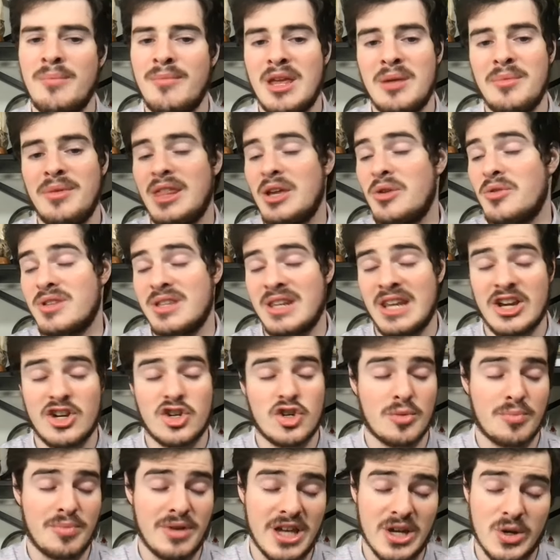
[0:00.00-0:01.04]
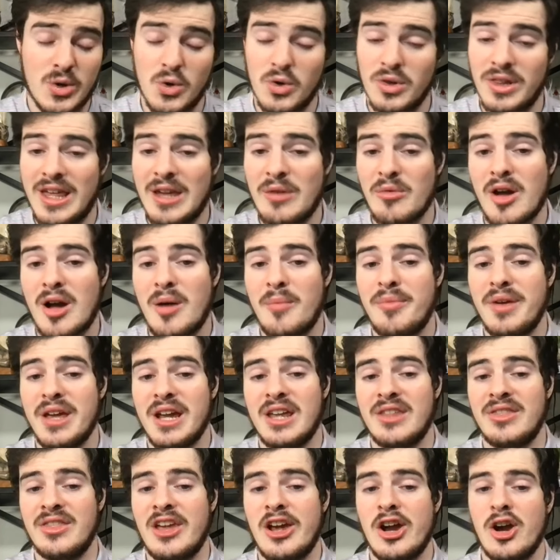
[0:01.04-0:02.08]
Maybe there was an extra pick or a late round pick
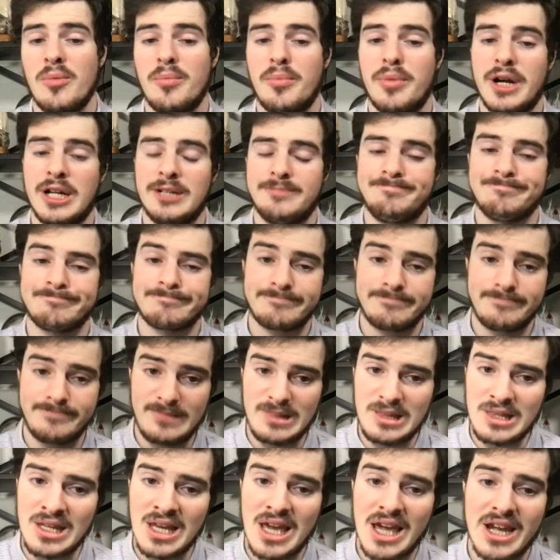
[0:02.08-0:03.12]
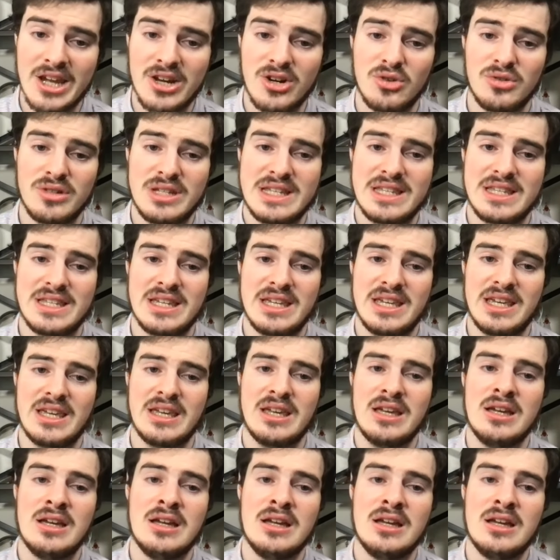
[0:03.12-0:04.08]
in there, but I can only see